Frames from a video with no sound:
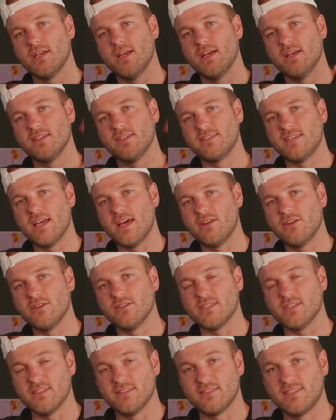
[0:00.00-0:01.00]

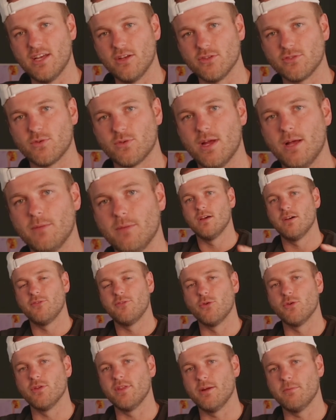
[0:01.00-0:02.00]
setters, and sales reps
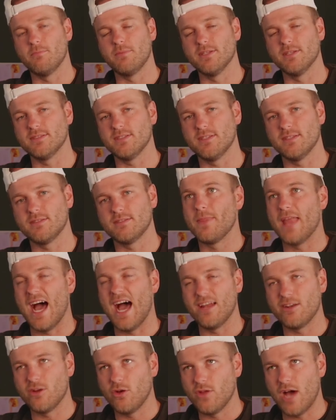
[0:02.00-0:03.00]
for their business.
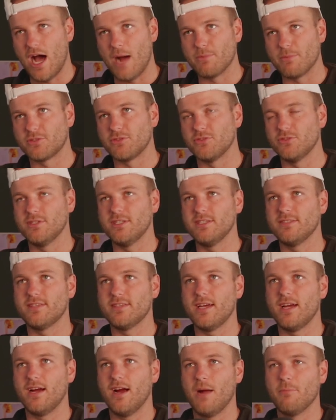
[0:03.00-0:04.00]
I know the opportunity's
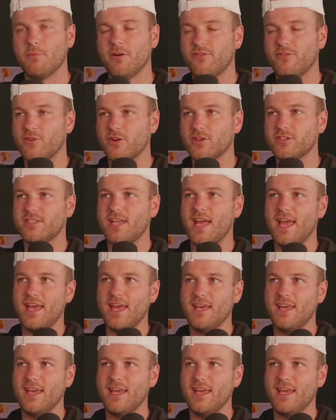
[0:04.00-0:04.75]
there. I'm a first